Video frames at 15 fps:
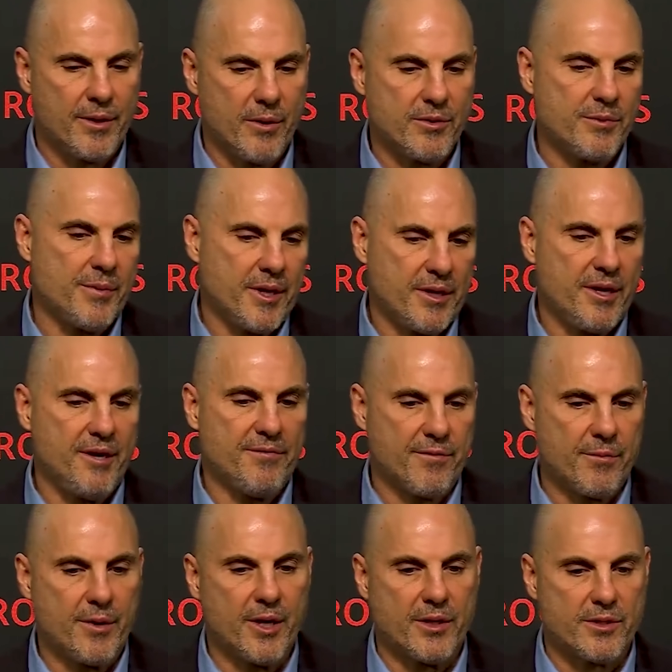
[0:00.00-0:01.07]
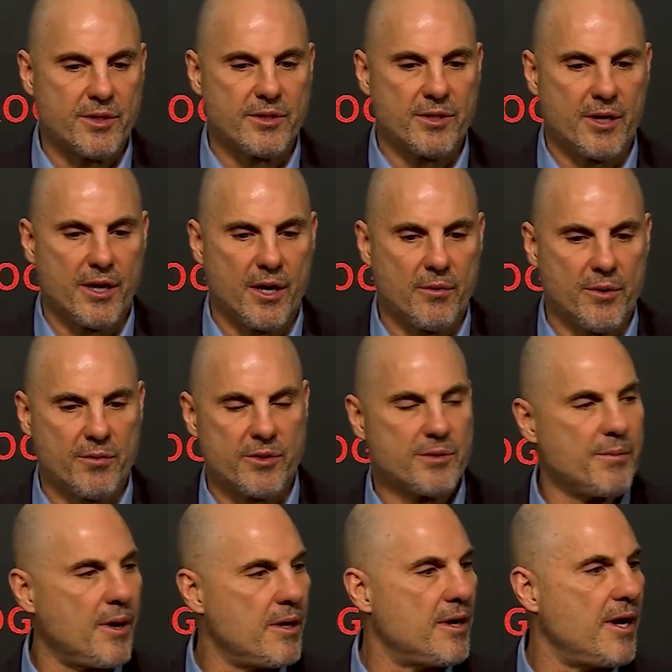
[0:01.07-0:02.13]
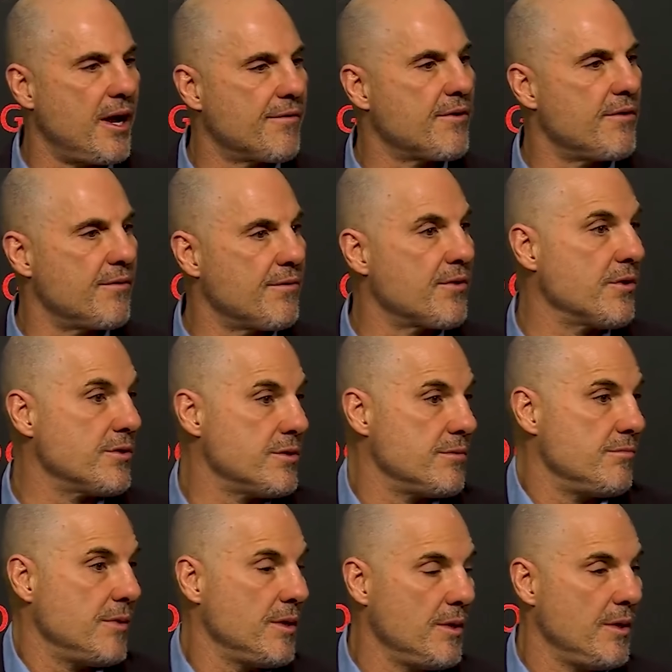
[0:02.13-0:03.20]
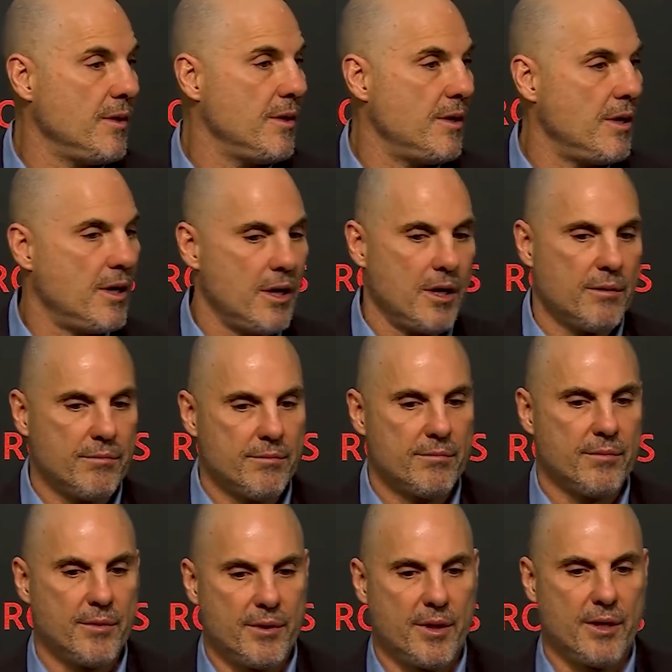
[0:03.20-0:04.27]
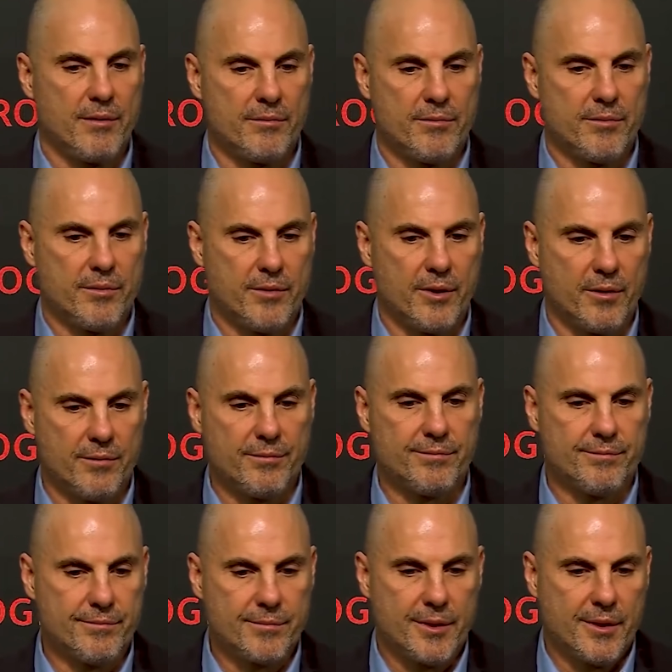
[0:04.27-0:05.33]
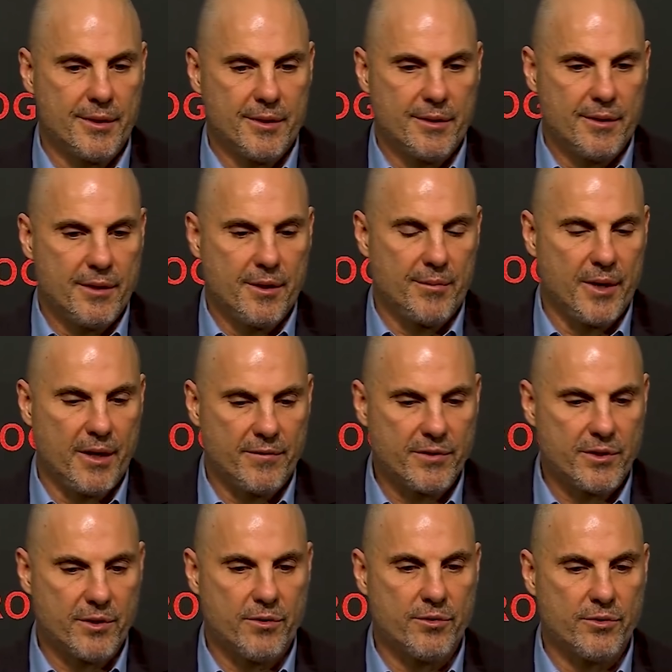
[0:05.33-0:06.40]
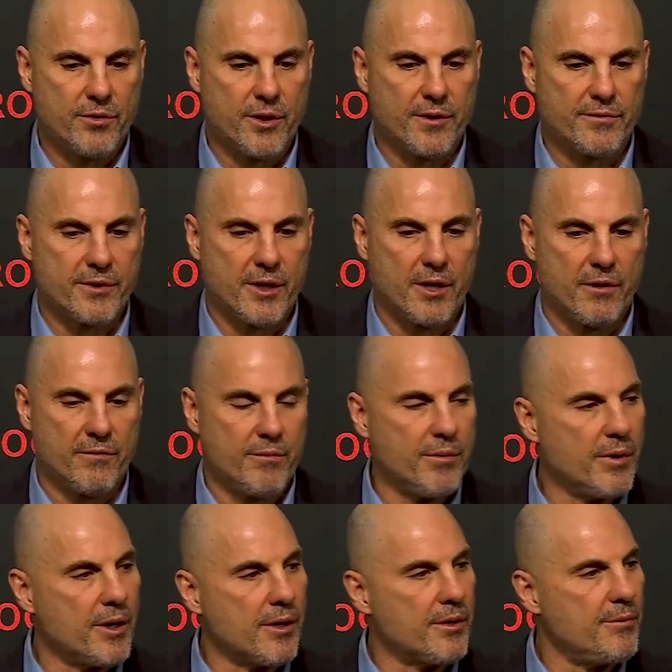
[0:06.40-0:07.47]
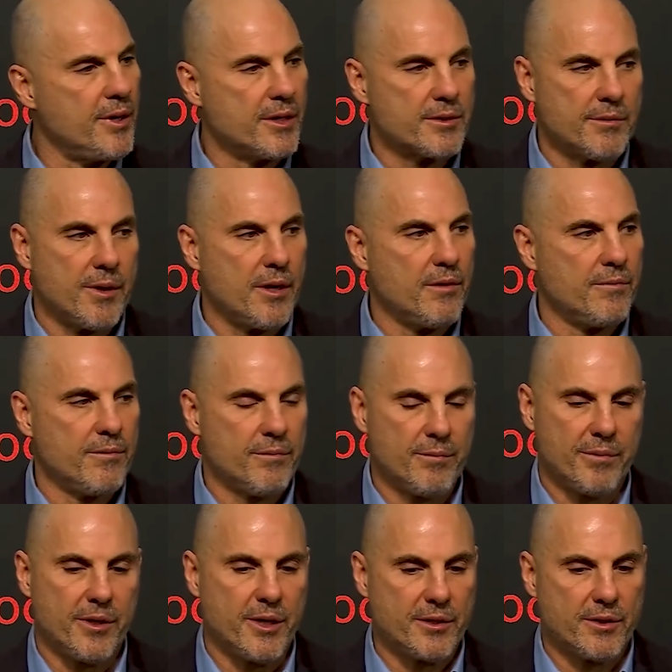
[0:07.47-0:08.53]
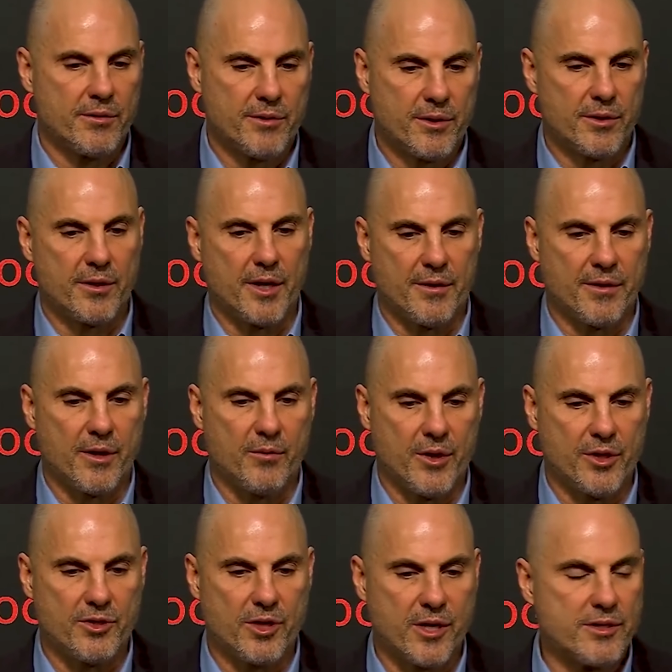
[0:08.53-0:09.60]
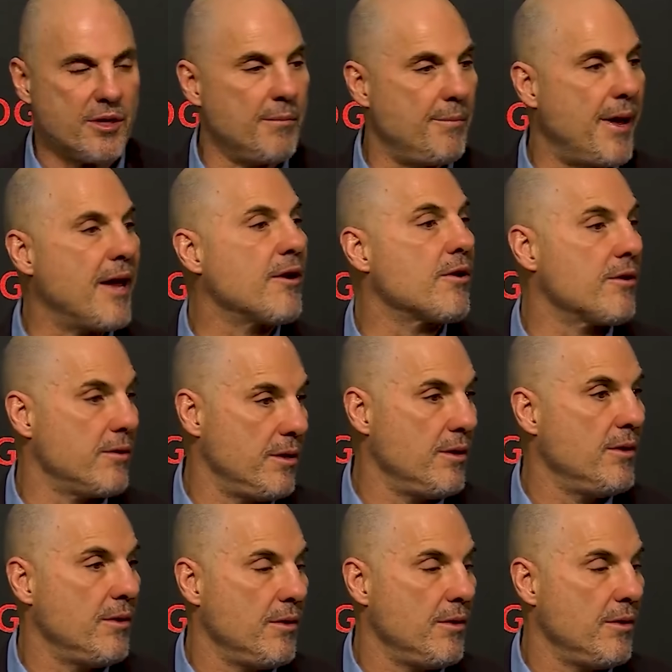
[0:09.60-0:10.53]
was a big key for me, is just seeing how we responded after the first. And then, you know, I mean, obviously Kucherov's a hell of a player. He makes some hell of plays out there. And I thought we adjusted better